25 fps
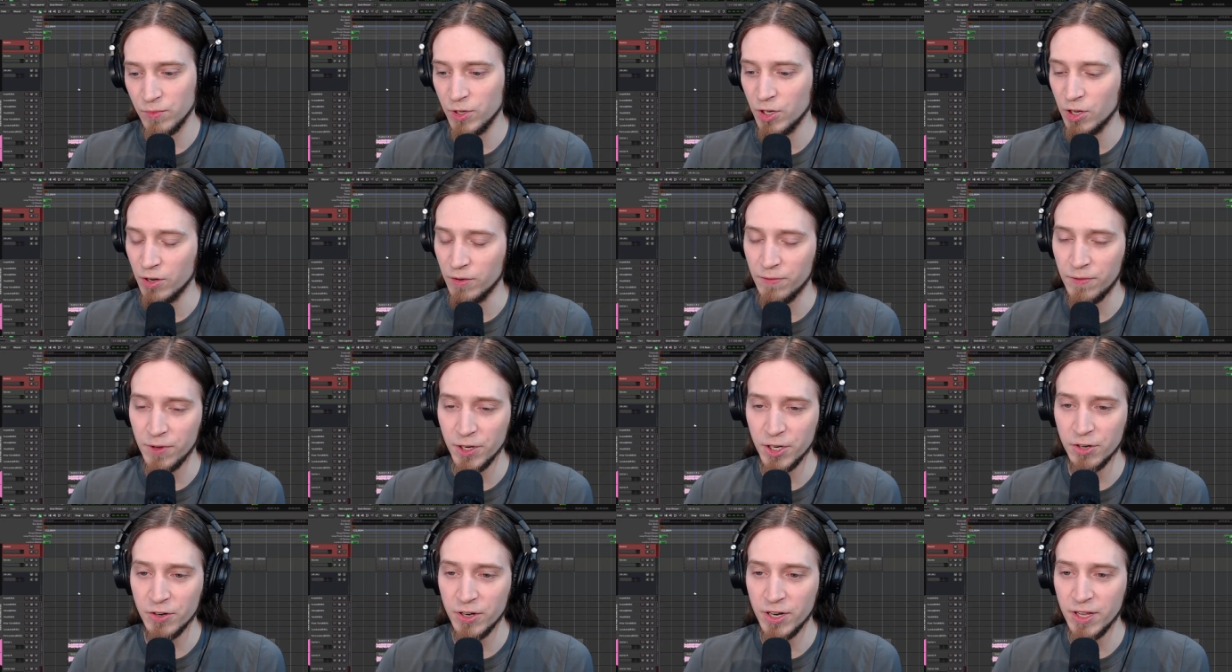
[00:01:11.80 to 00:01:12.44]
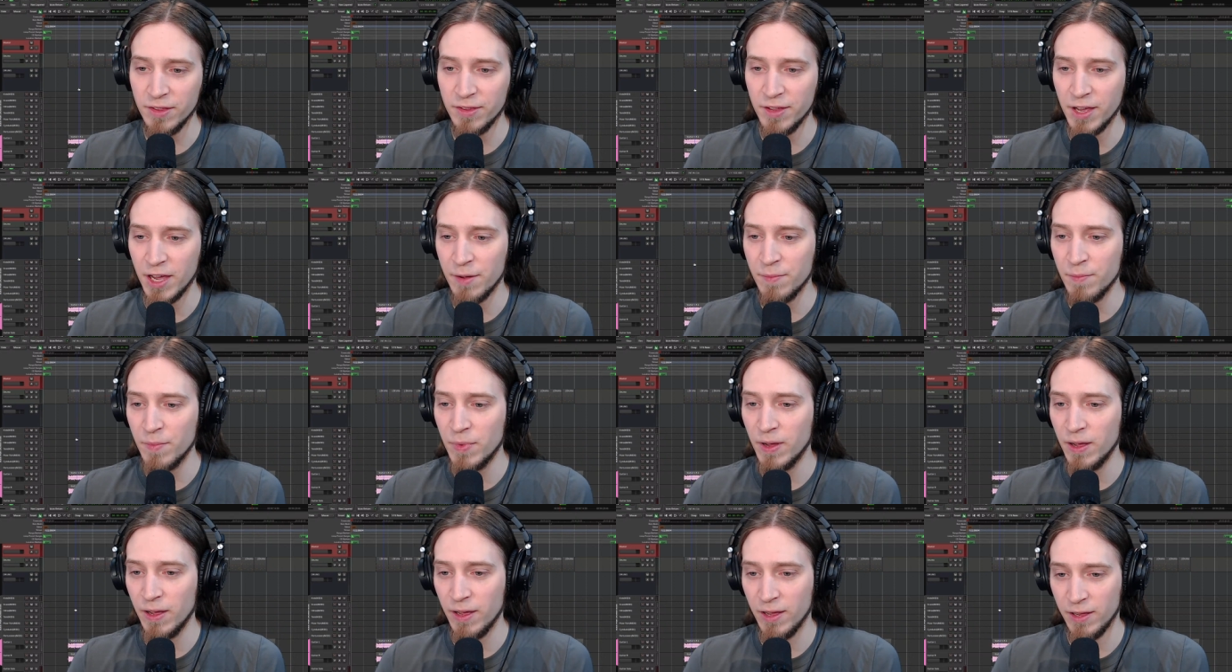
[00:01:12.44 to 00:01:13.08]
configure in
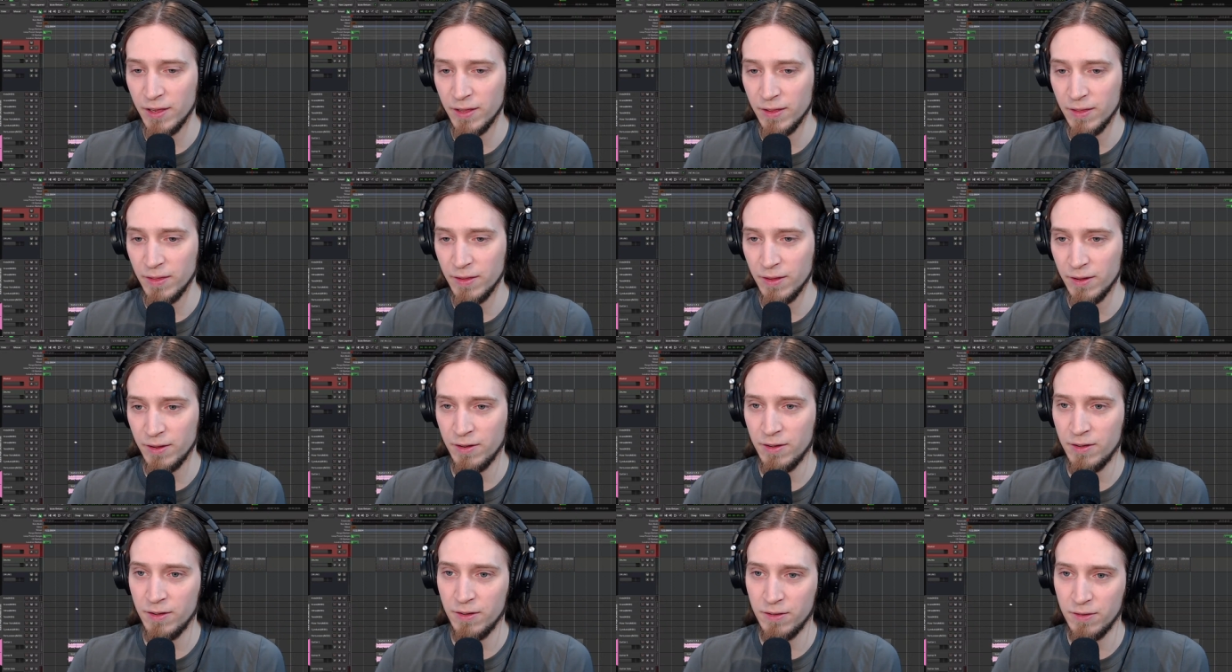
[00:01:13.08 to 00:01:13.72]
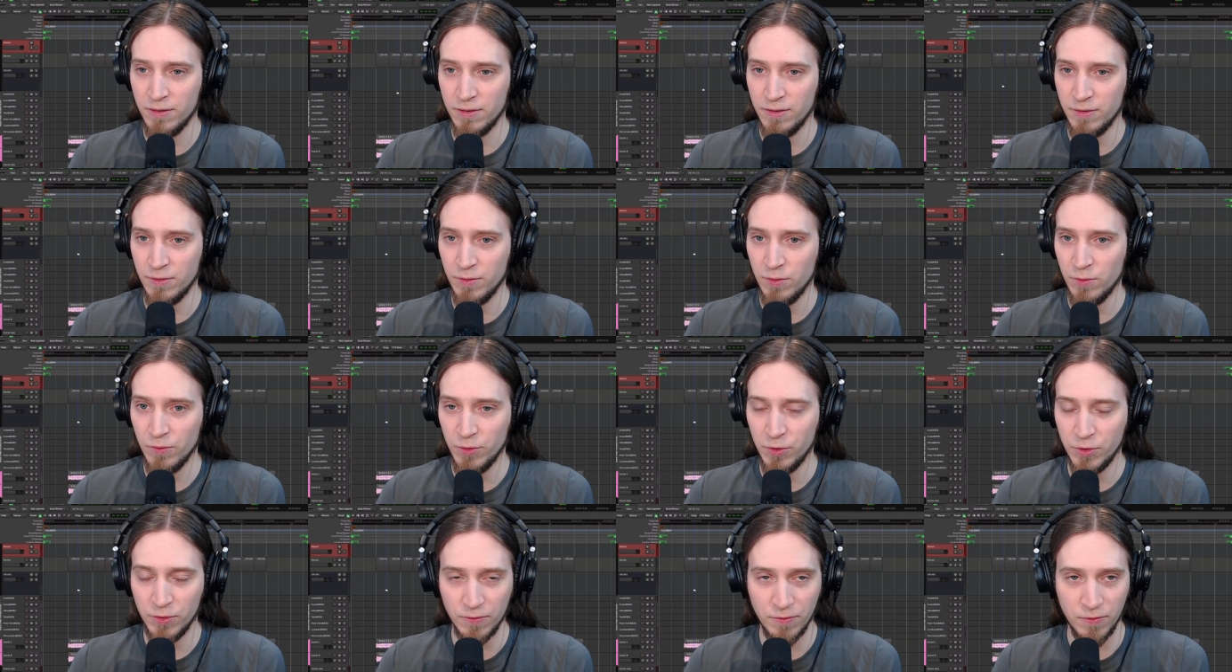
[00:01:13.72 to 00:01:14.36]
them? And uh,
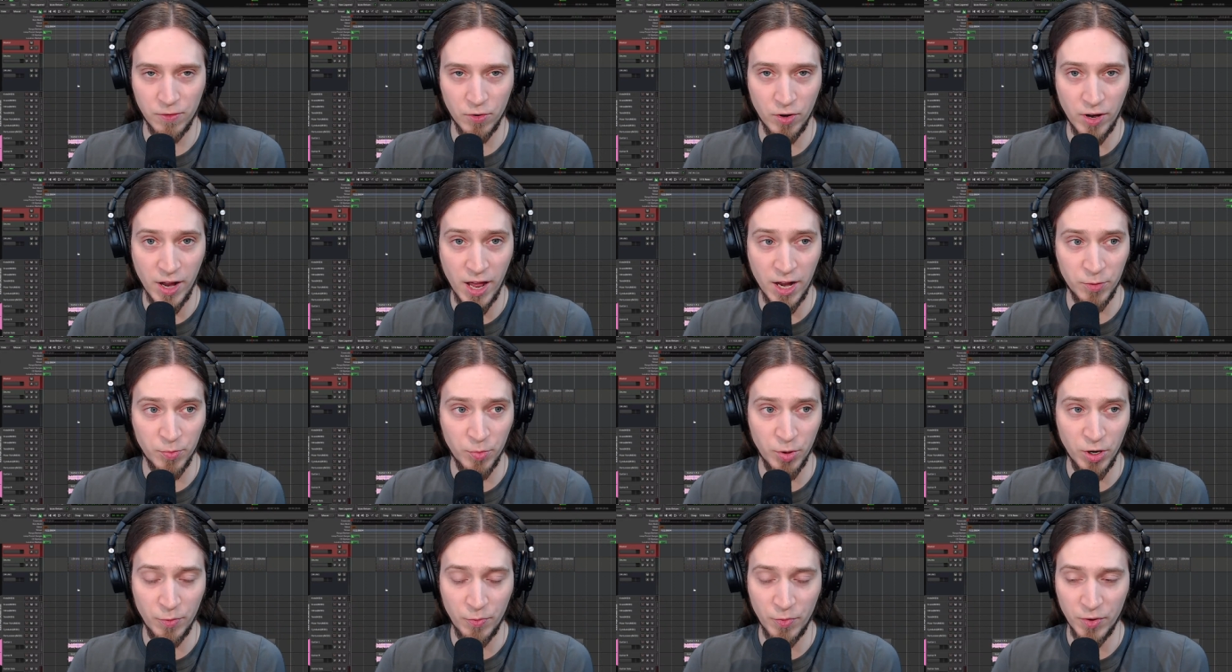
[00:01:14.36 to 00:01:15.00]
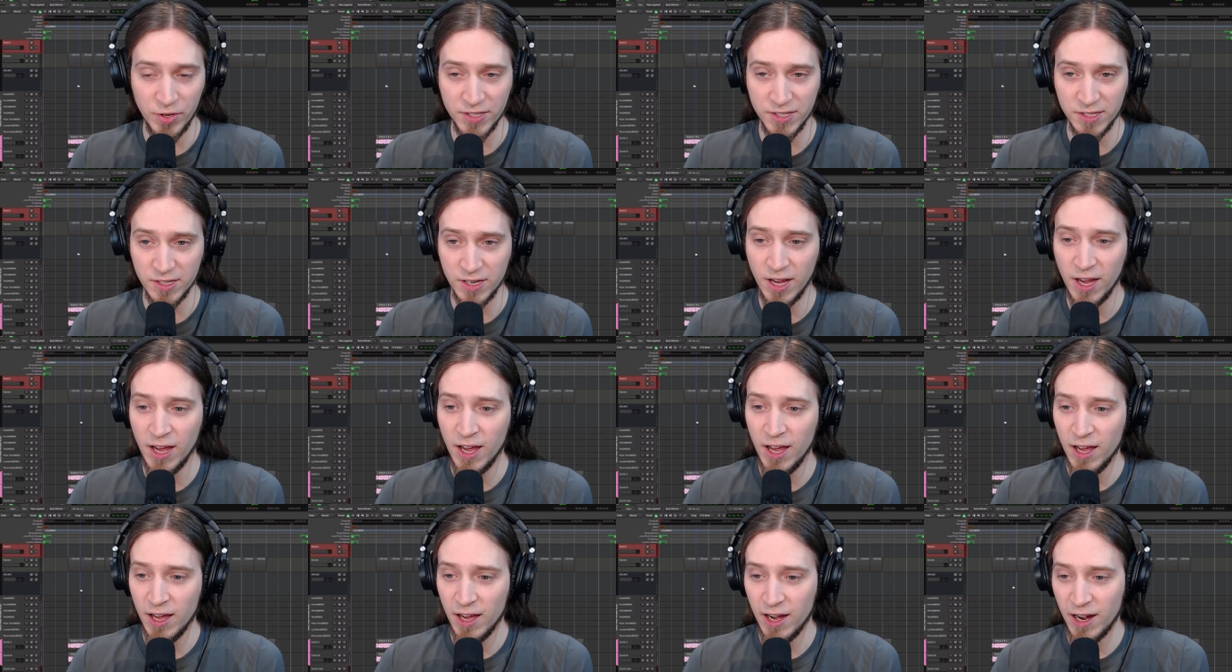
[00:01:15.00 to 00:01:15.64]
for that purpose,
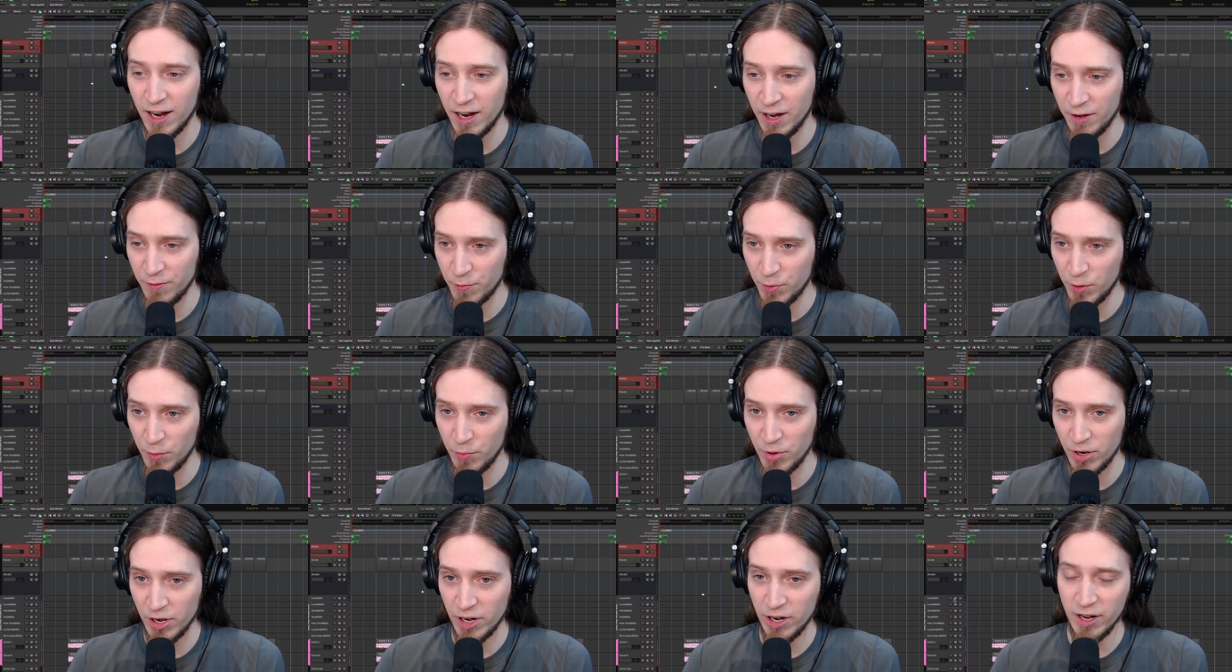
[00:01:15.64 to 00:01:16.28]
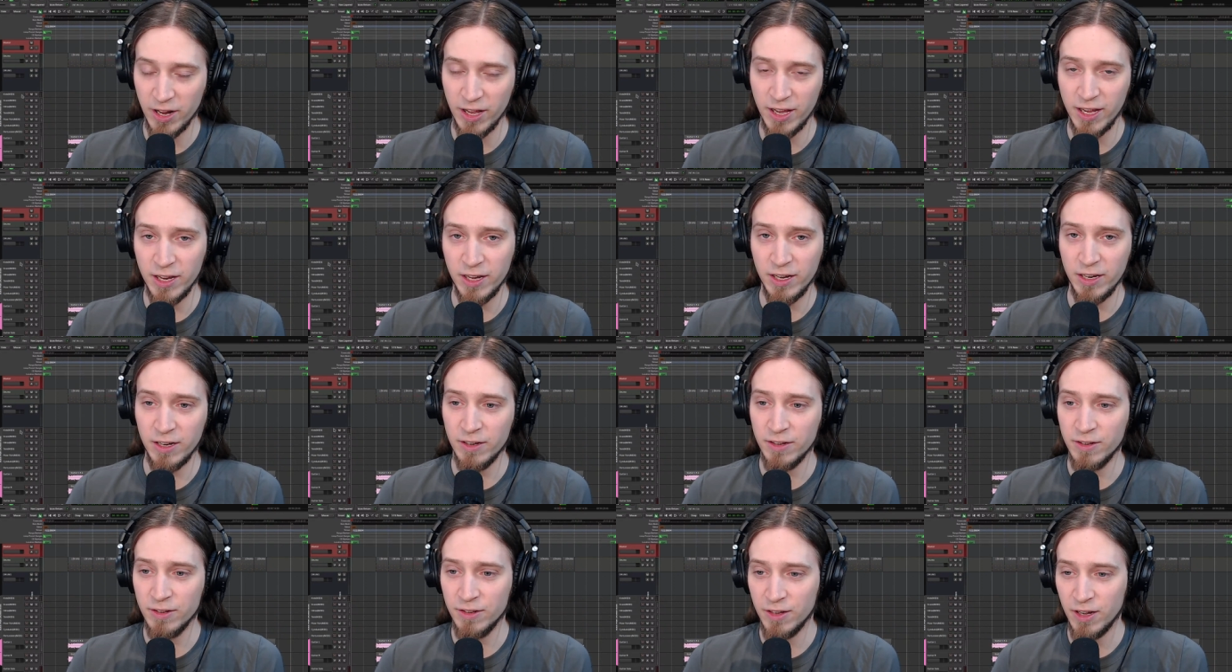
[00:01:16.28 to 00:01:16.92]
I've prepared
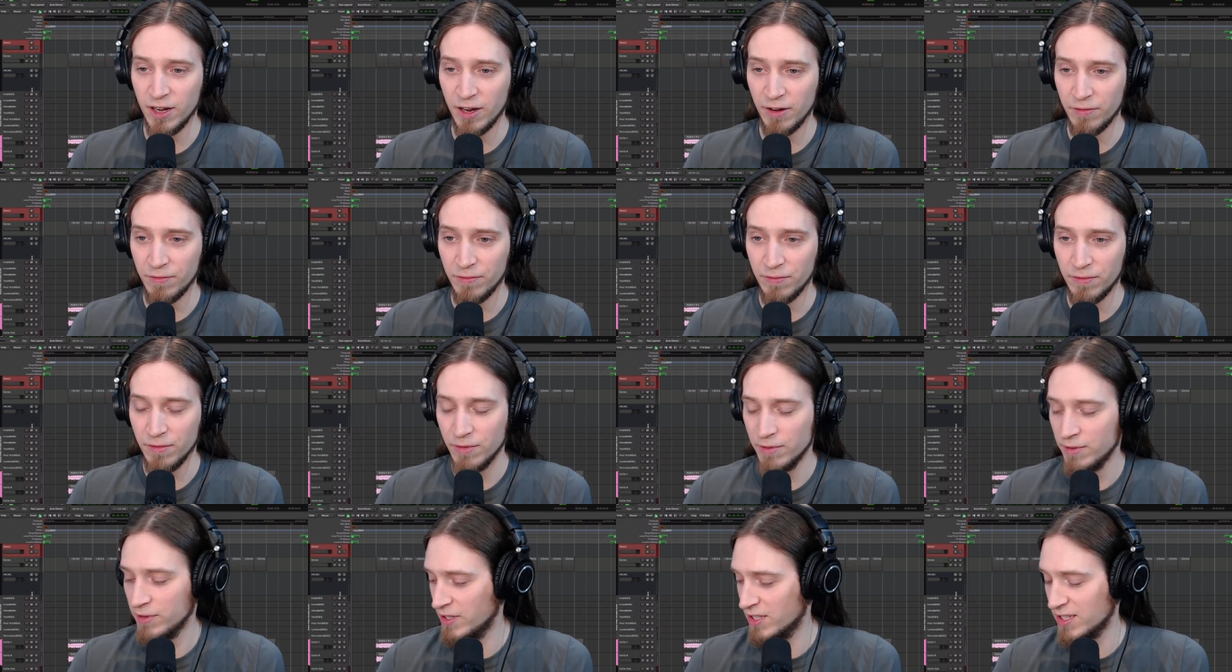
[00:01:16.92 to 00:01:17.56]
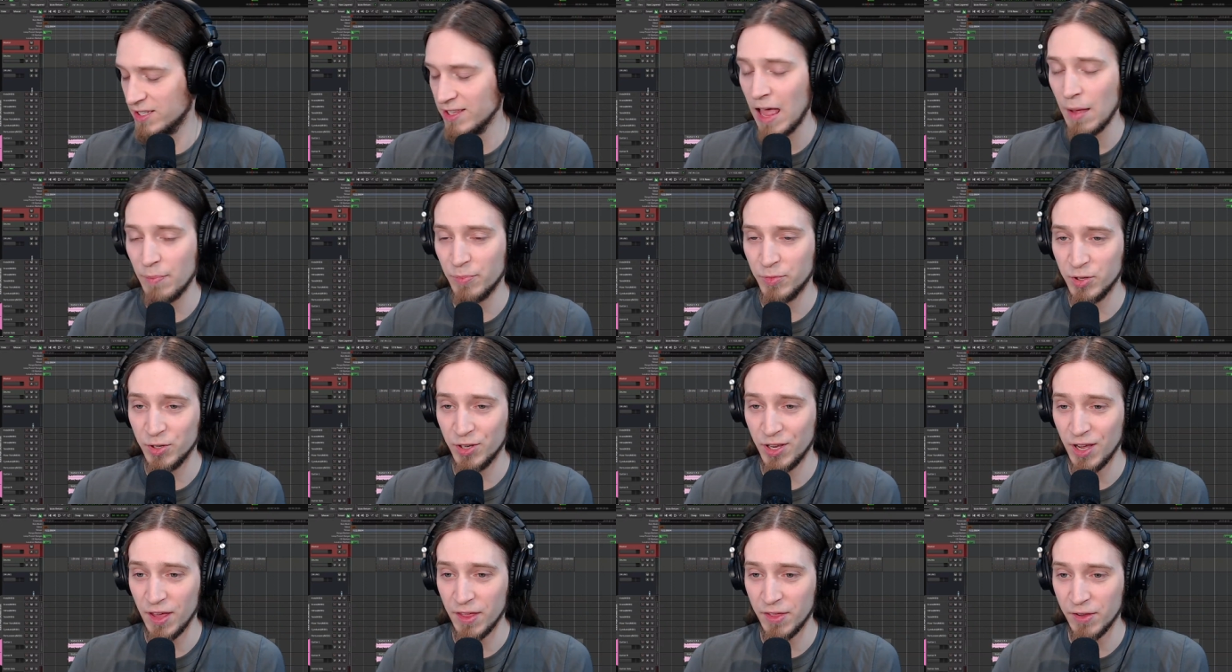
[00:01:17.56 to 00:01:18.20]
a, I've slapped
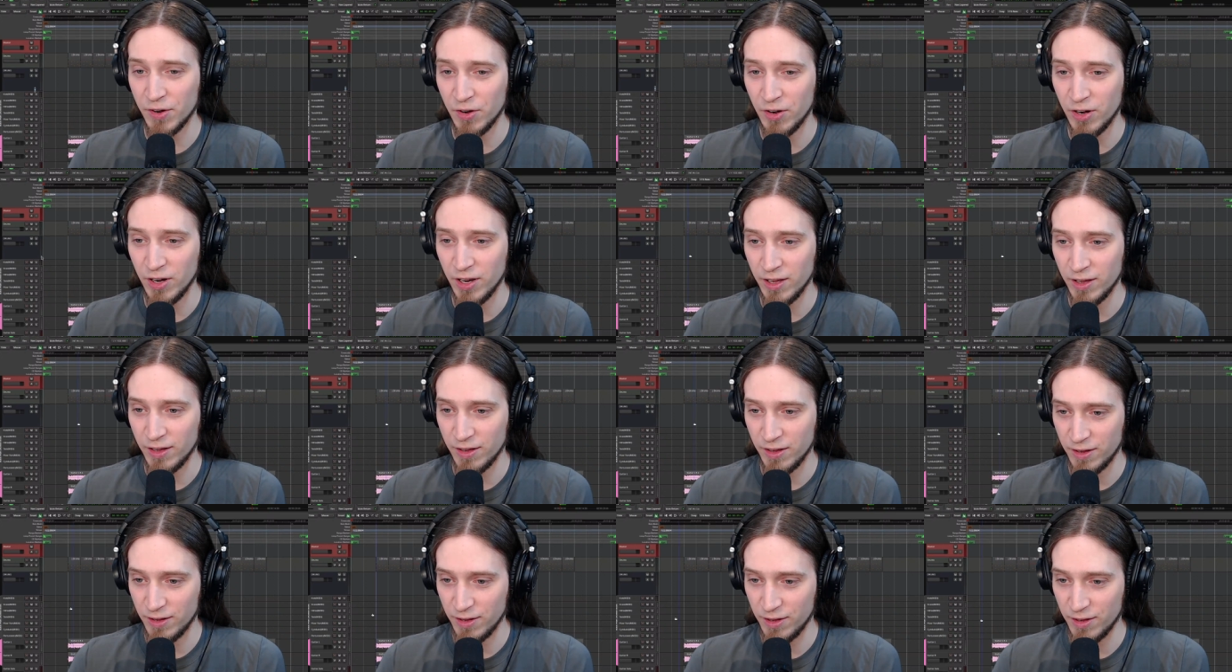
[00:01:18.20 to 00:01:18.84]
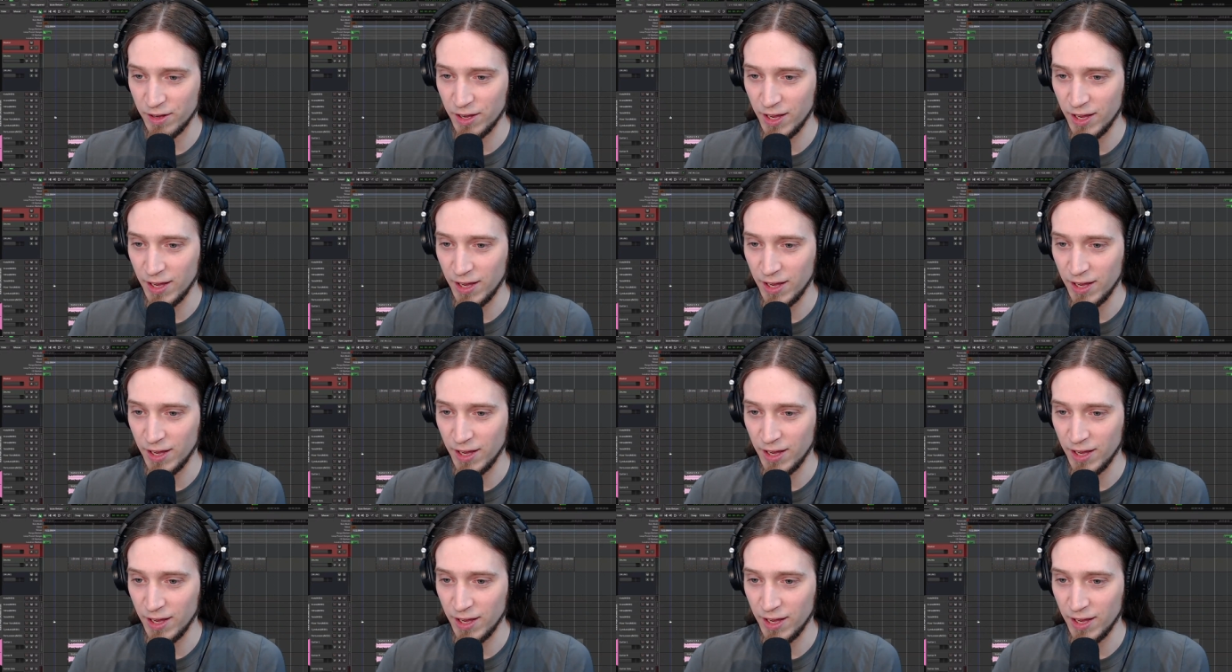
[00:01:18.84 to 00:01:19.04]
together a,